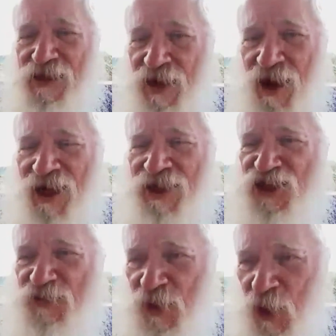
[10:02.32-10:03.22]

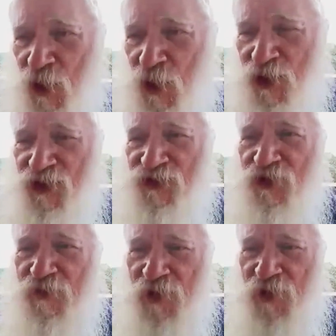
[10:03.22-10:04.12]
God spoke
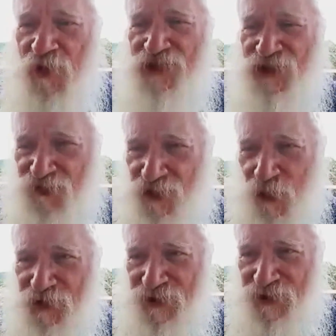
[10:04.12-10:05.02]
through Moshe's
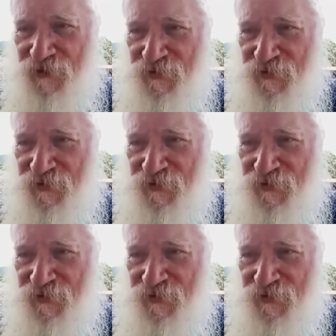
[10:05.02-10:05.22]
throat,